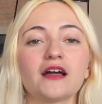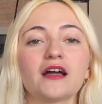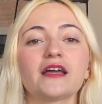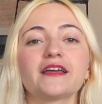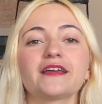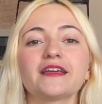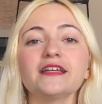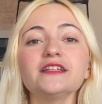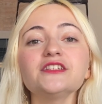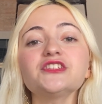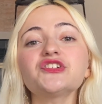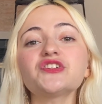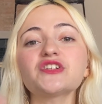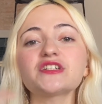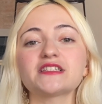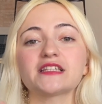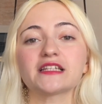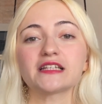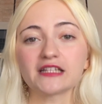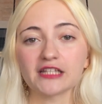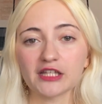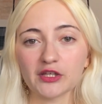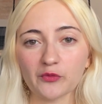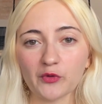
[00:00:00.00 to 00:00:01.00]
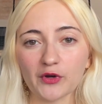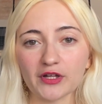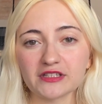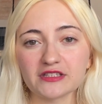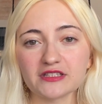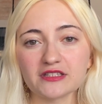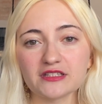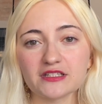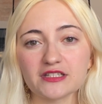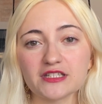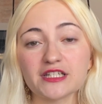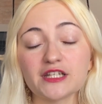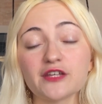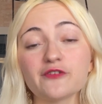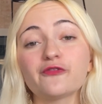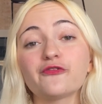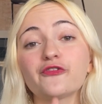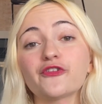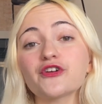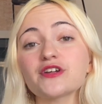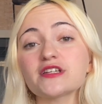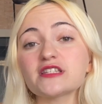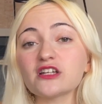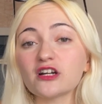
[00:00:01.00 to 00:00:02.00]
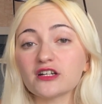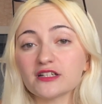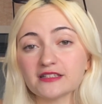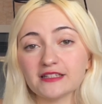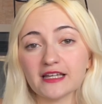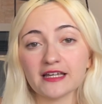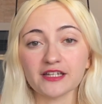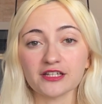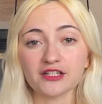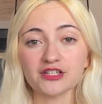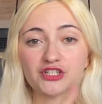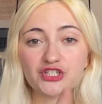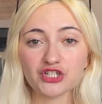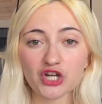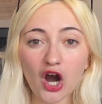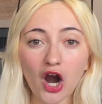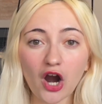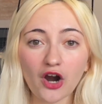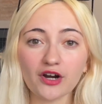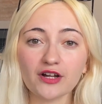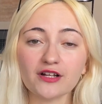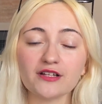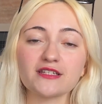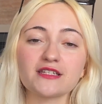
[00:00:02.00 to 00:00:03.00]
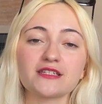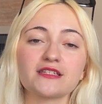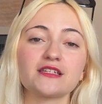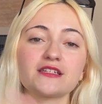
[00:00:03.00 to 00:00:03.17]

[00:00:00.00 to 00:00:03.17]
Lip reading: Interestingly, when she first started dating Charles,